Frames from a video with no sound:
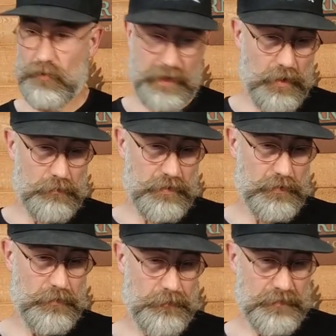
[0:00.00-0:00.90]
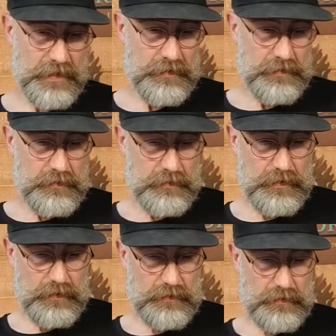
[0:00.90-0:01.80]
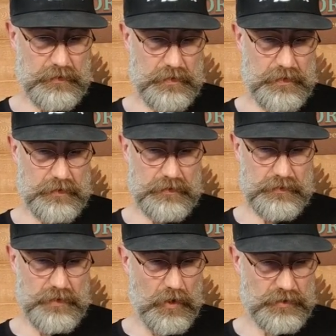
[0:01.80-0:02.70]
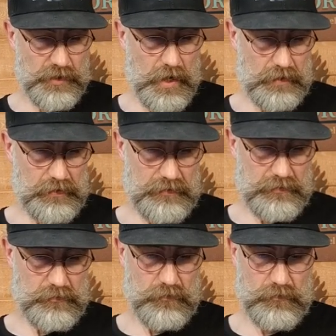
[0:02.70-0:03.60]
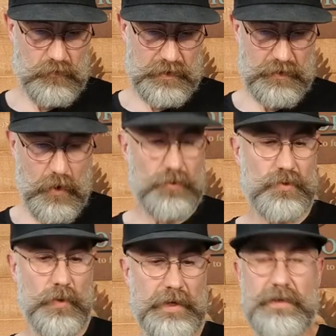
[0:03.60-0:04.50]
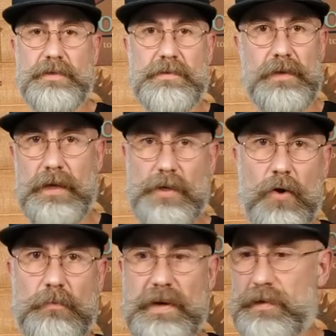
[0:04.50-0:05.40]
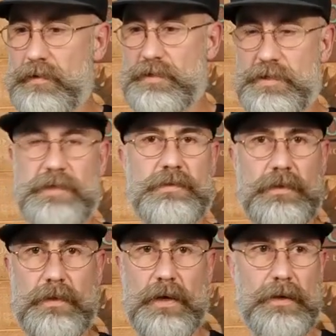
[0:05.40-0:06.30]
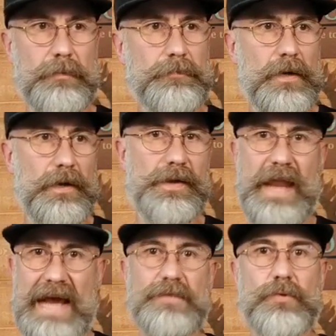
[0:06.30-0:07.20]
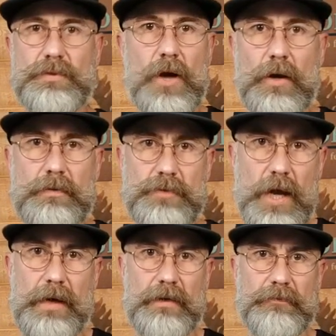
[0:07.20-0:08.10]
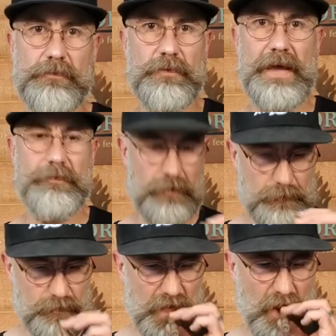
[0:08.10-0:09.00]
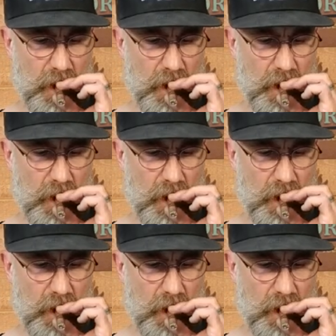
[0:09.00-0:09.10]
the Crio Bru, dark chocolate with no sweetness and no bitter. It's just a natural dark chocolate flavor.